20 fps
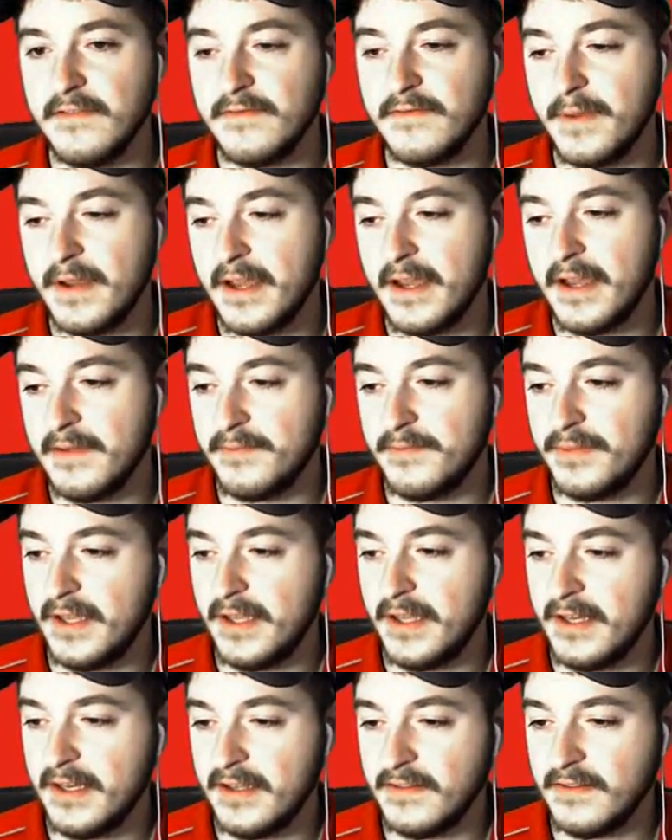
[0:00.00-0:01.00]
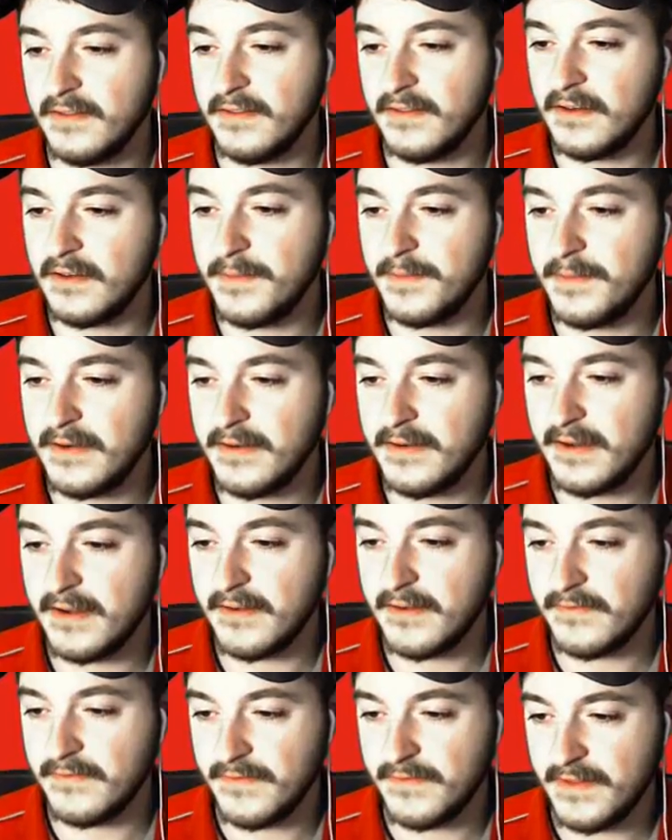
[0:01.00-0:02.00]
but I played a little bit of
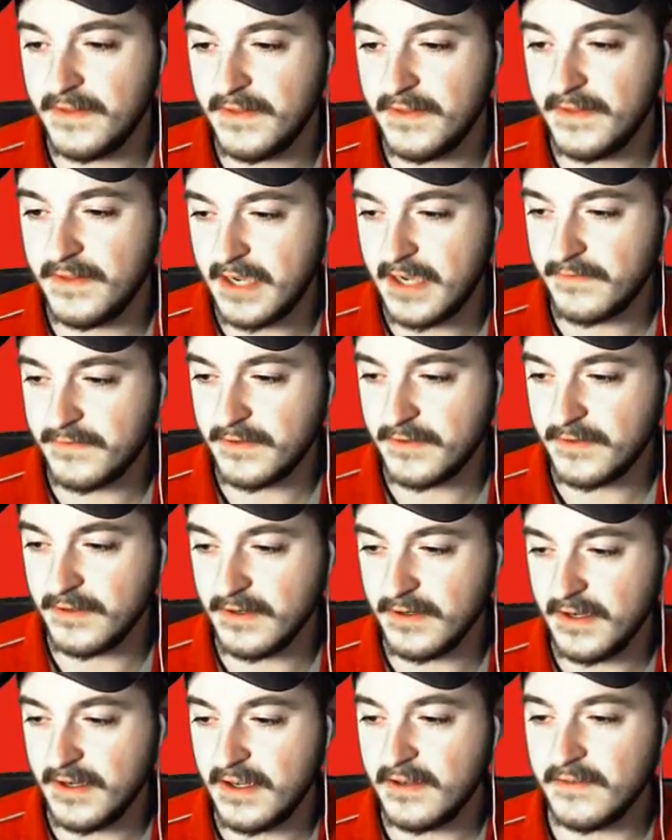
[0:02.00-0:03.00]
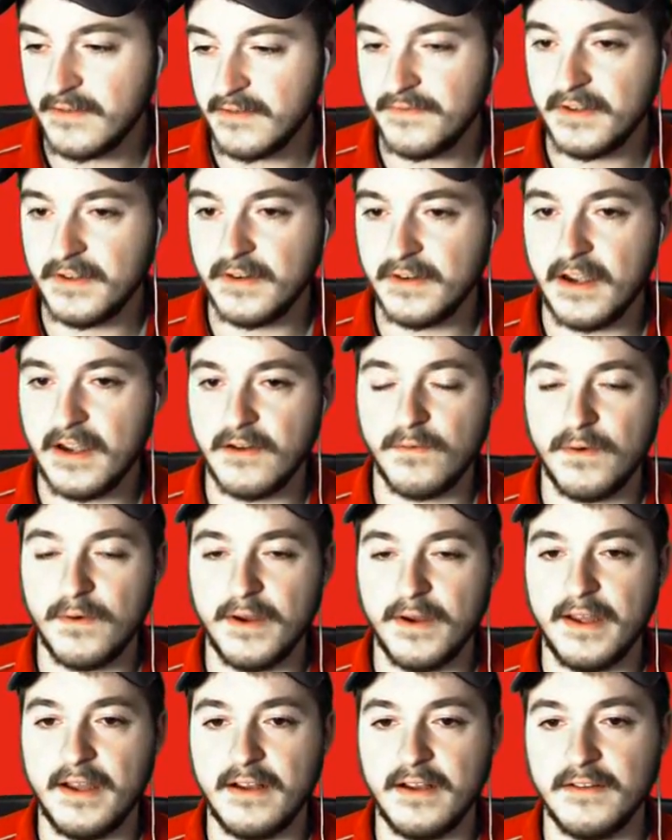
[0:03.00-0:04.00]
this after to figure out what
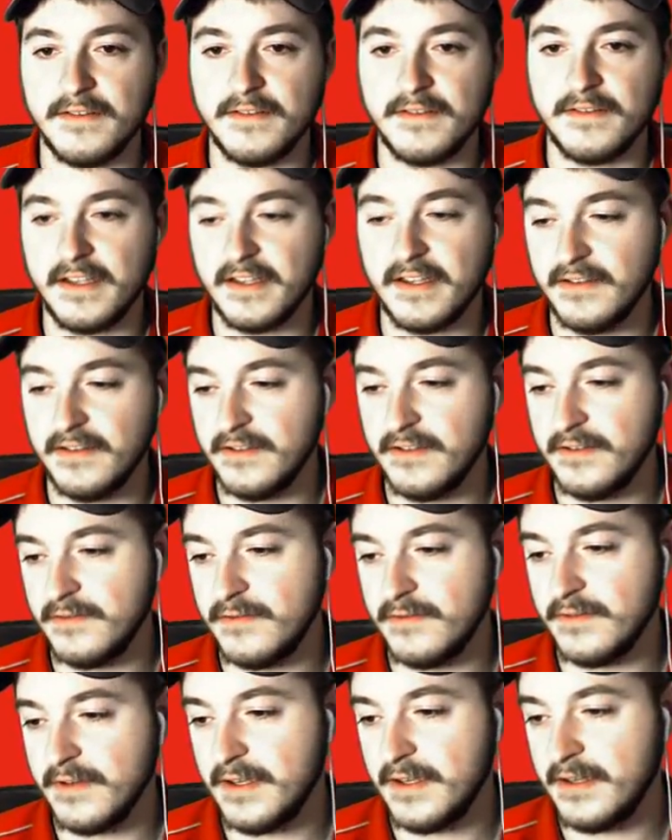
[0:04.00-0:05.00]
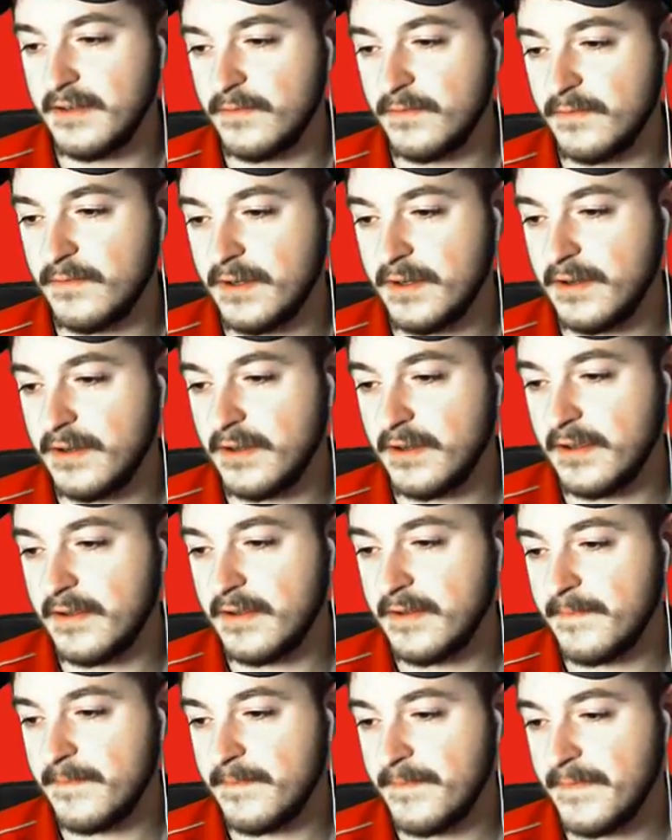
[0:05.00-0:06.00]
else I can do and whatnot.
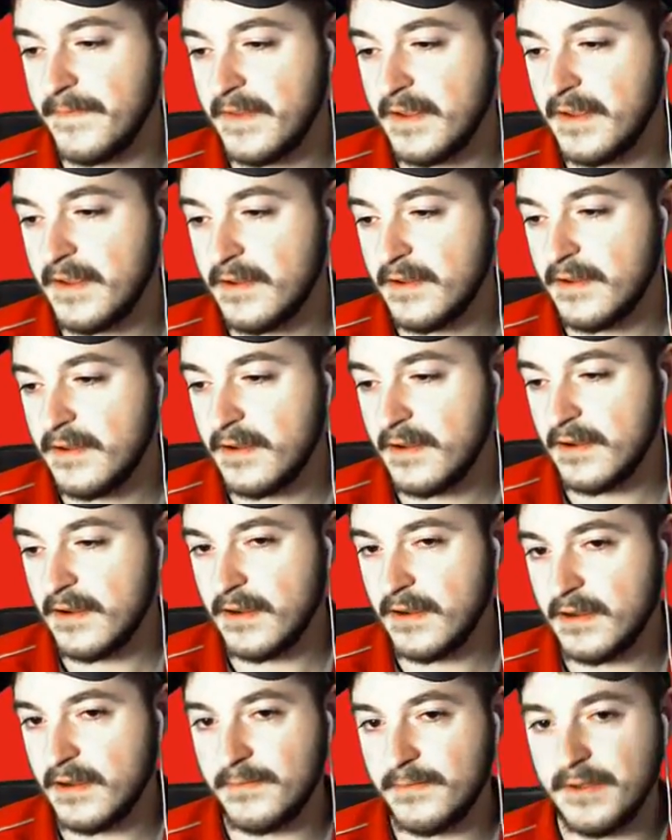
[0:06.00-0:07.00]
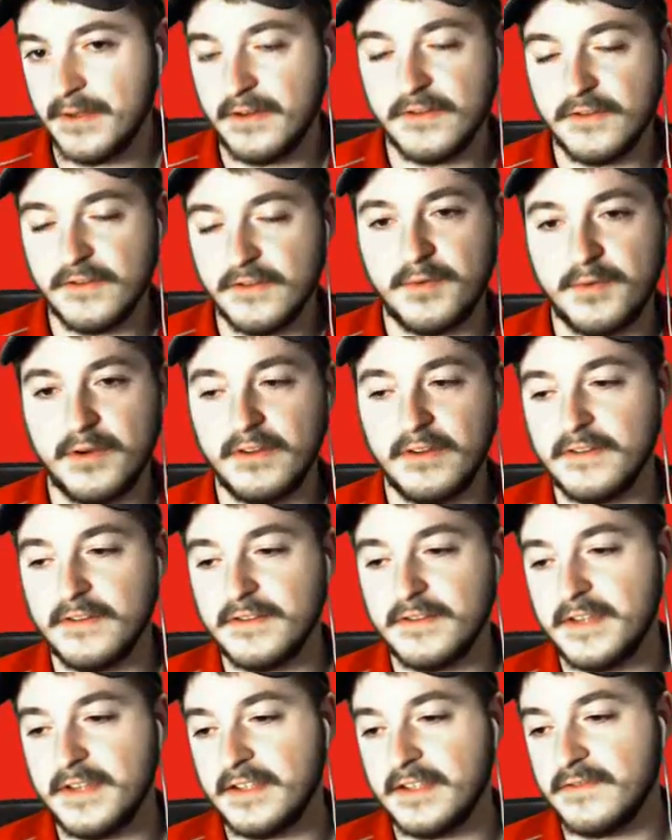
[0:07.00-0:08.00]
But no spoilers,
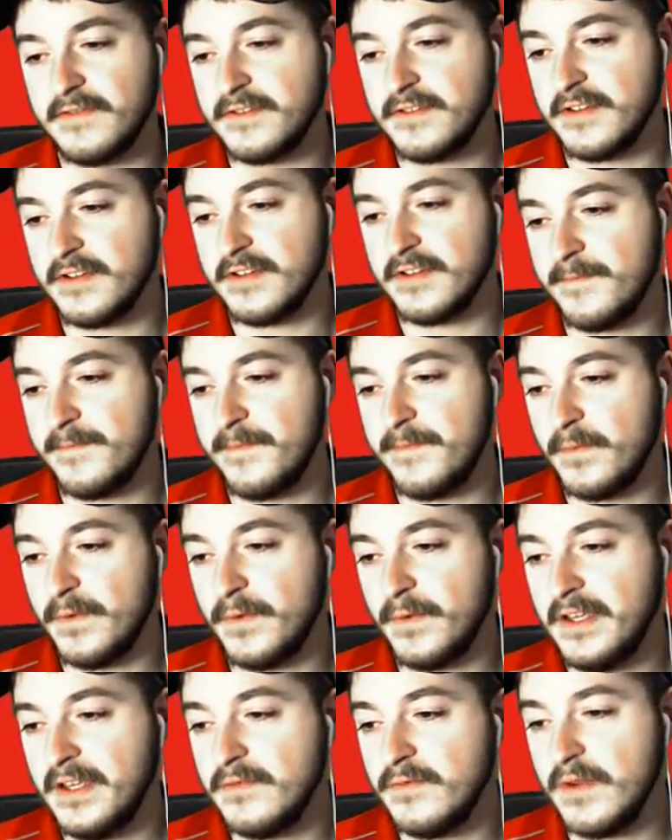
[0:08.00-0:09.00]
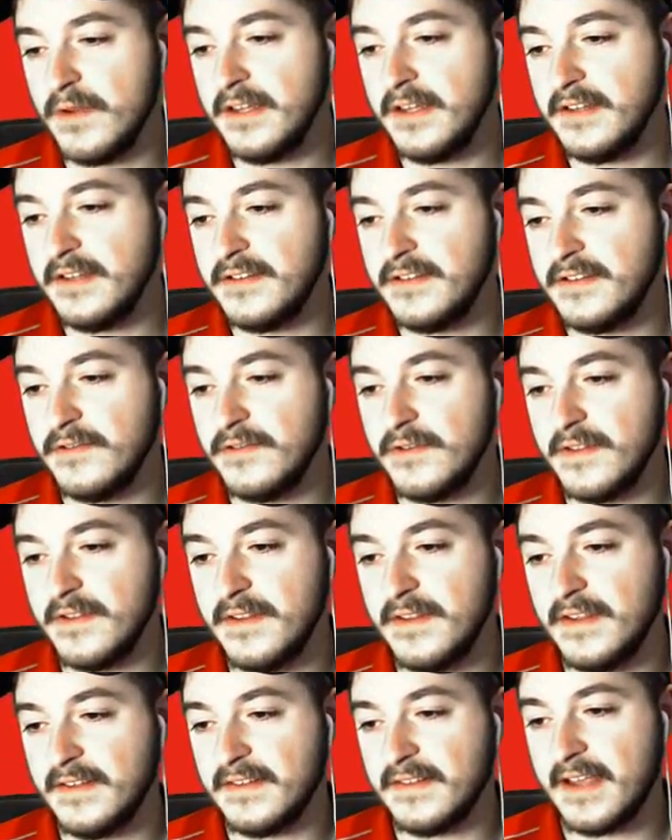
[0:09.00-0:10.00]
that's for sure. We did run into
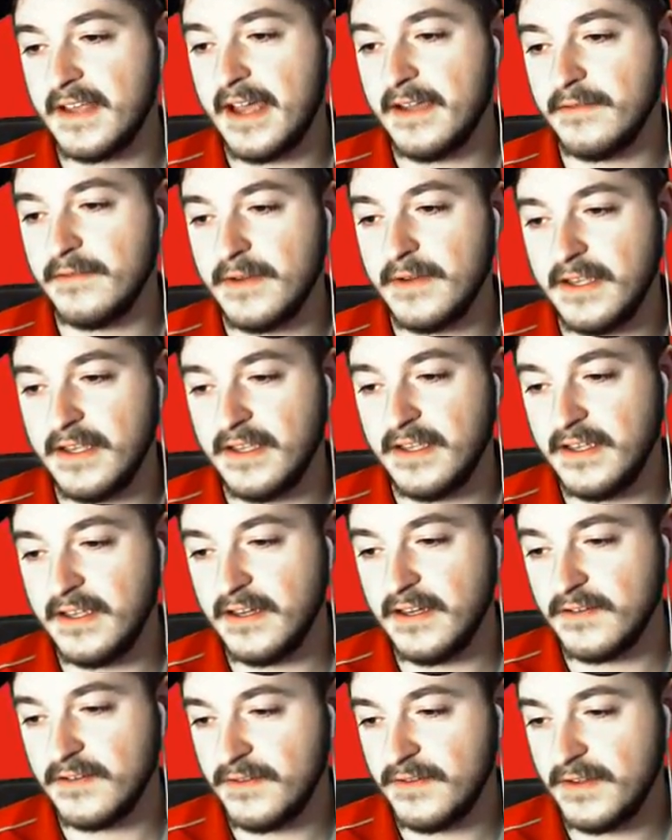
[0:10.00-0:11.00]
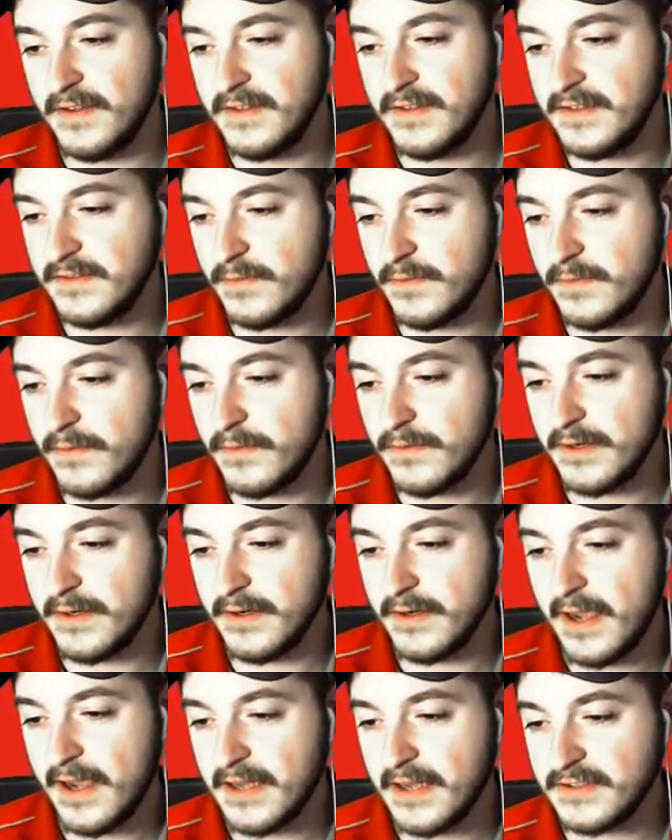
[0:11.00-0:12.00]
this guy right here, so this is what we're
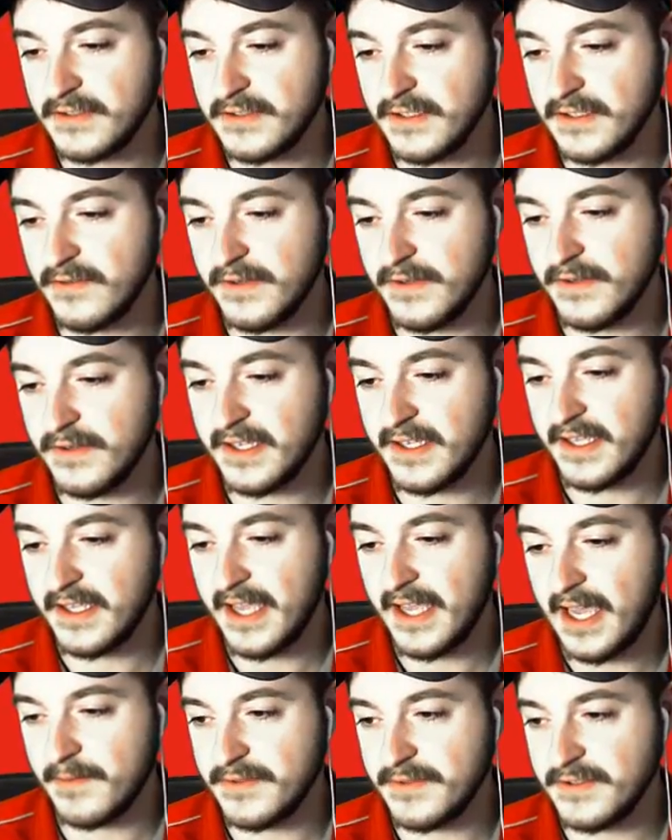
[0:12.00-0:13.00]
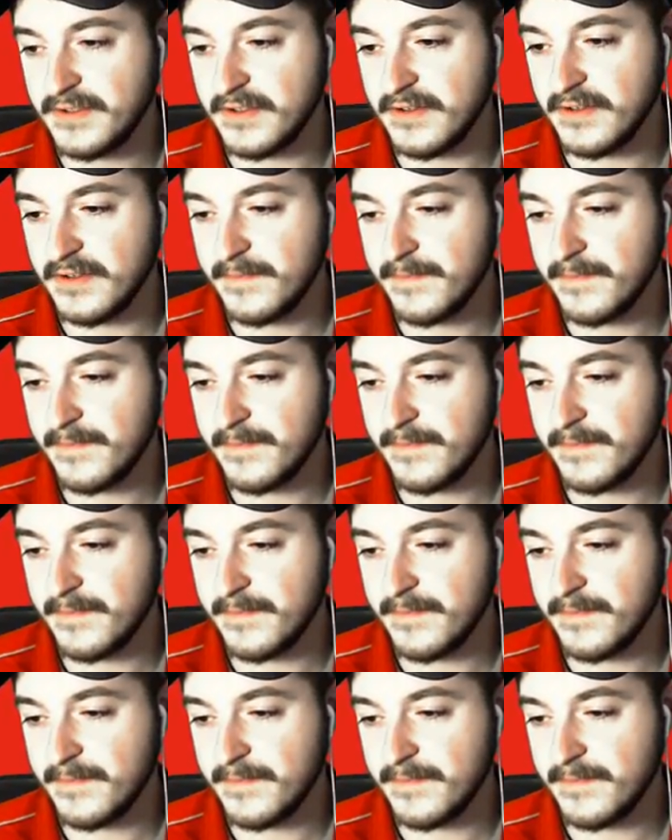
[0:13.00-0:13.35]
actually going to capture.